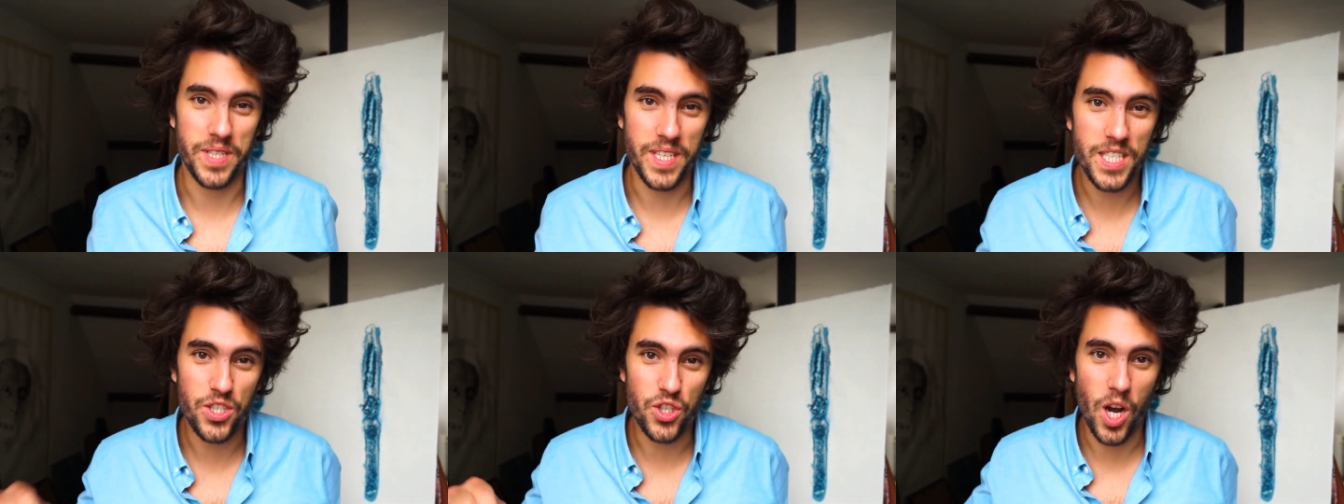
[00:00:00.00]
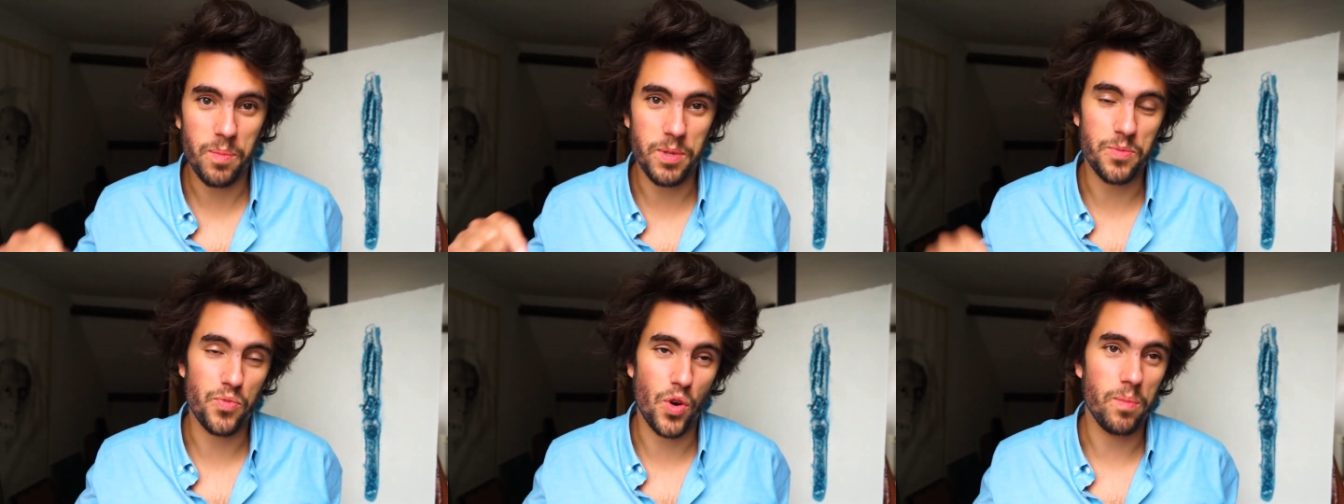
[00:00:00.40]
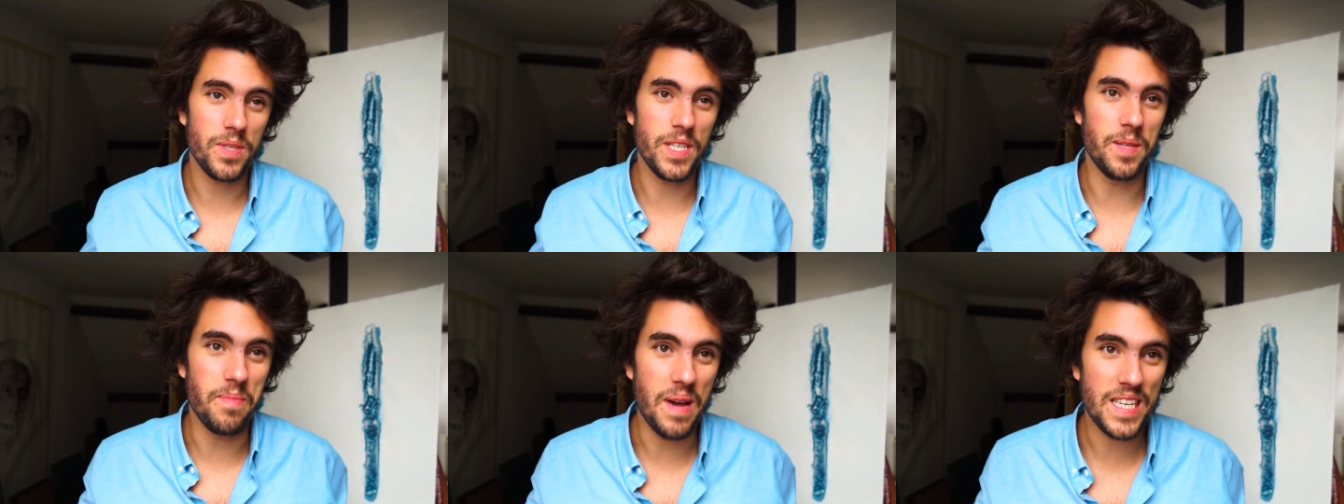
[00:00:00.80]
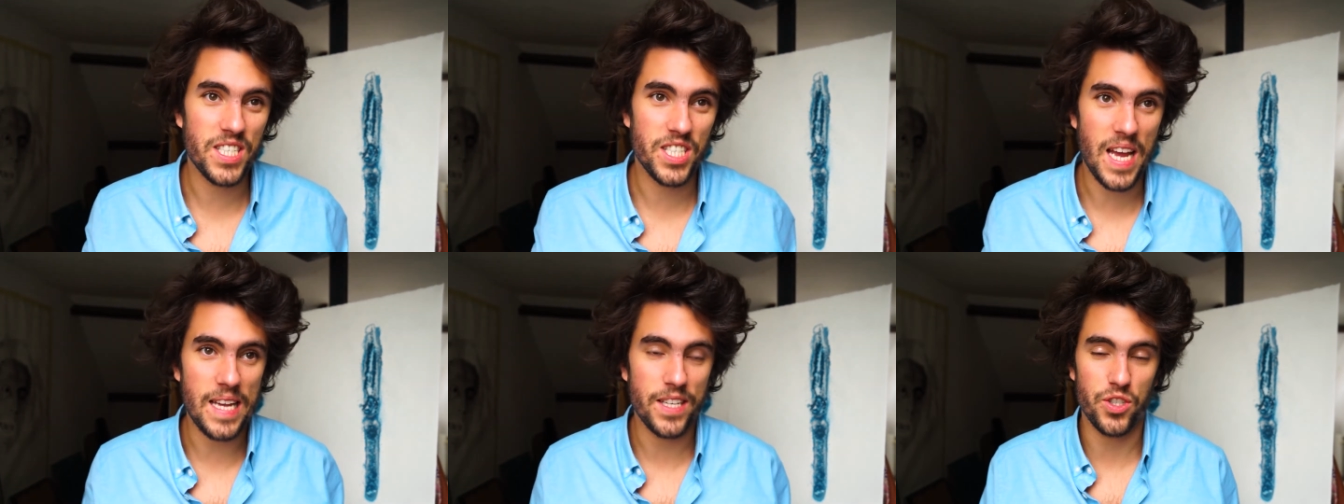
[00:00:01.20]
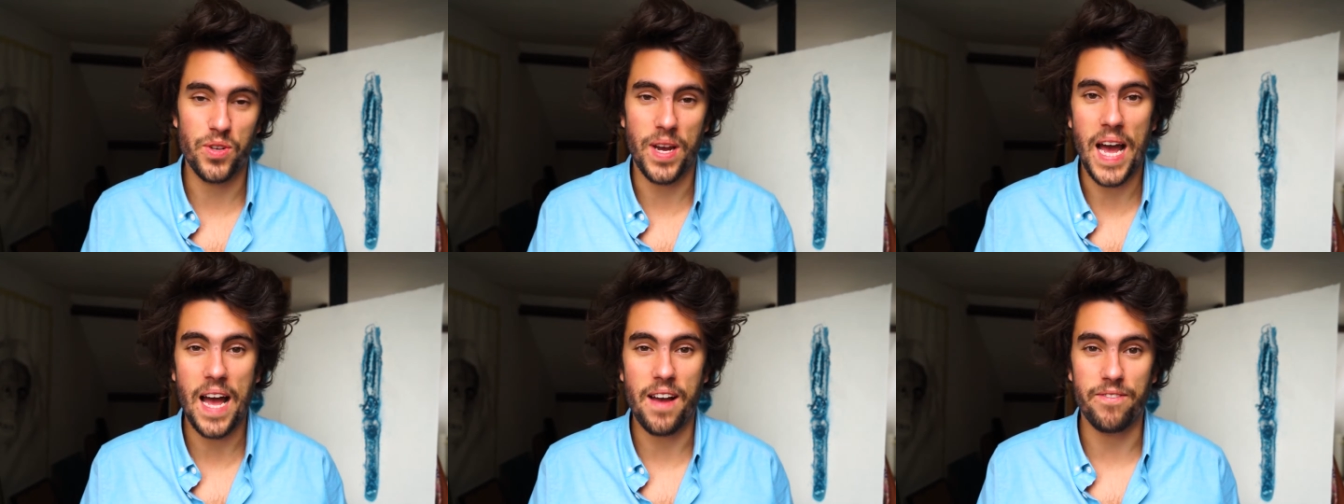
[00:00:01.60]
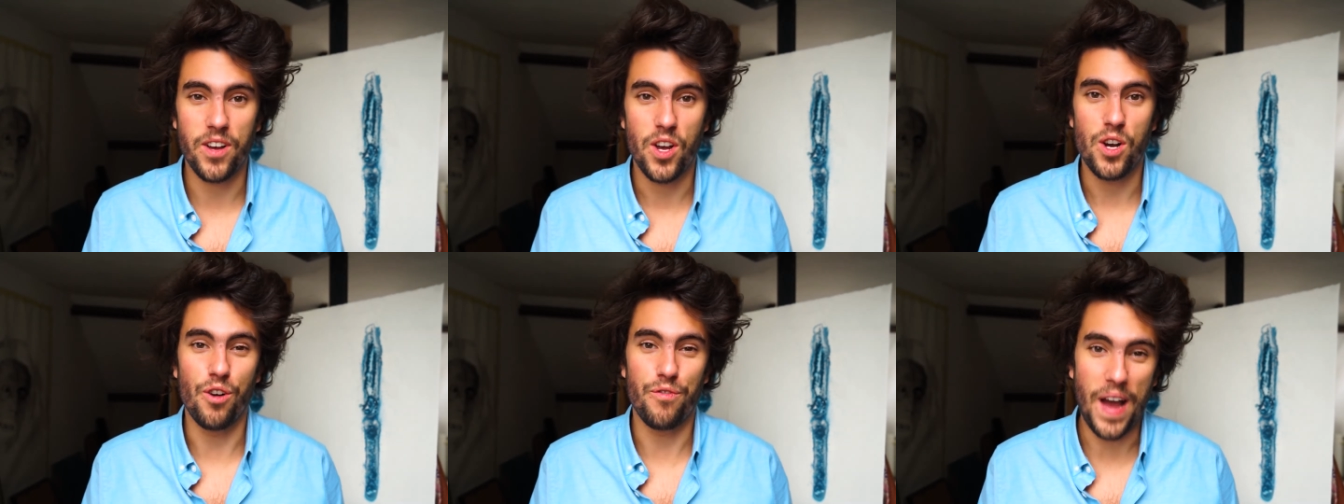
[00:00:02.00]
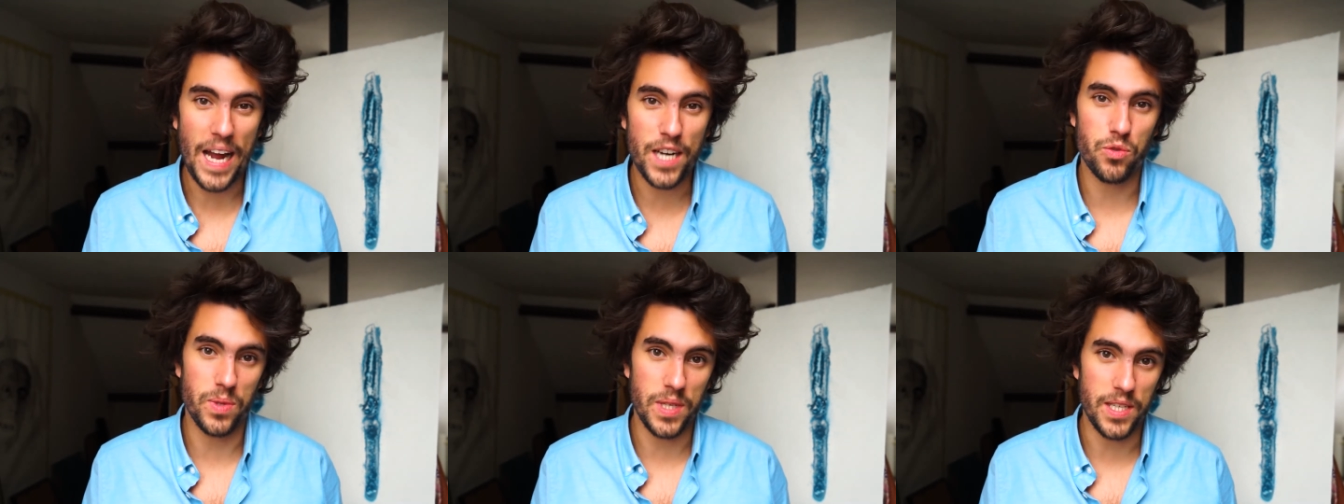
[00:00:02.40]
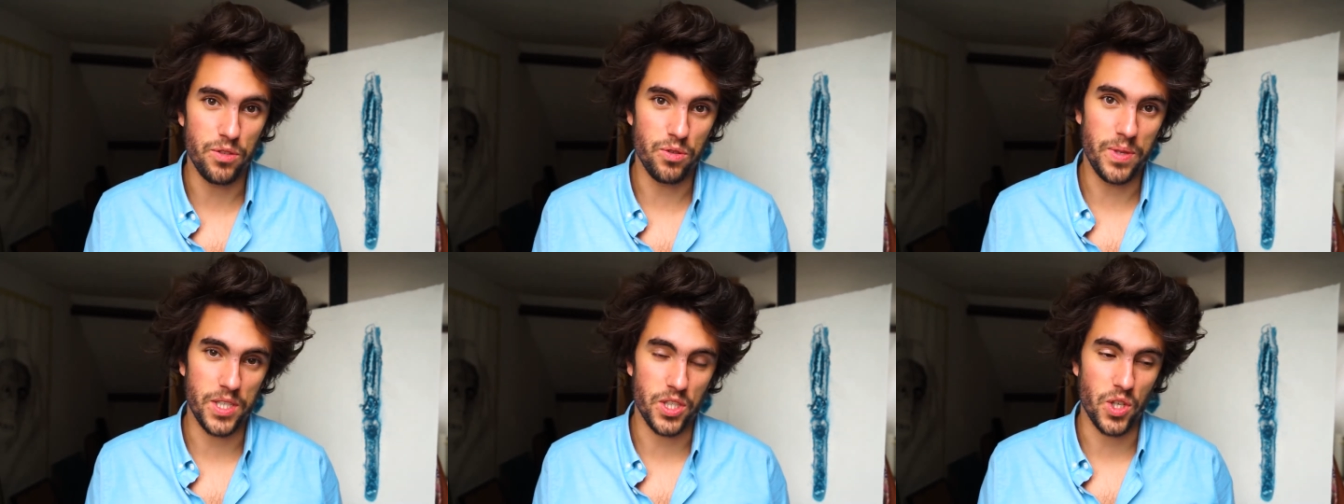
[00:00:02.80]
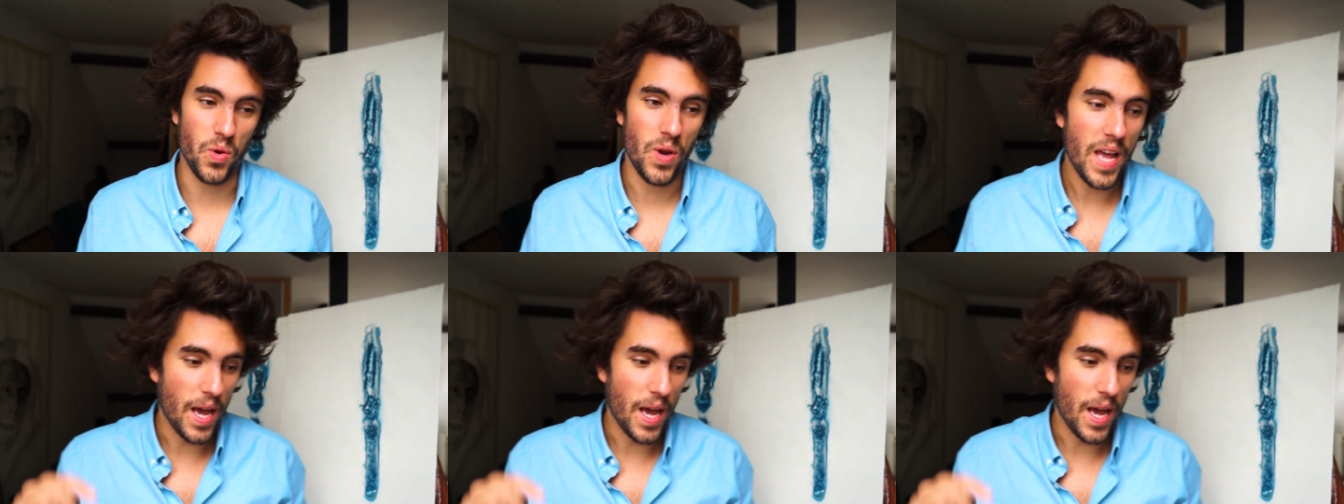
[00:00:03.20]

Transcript: this job is probably the best chance you have of actually doing so.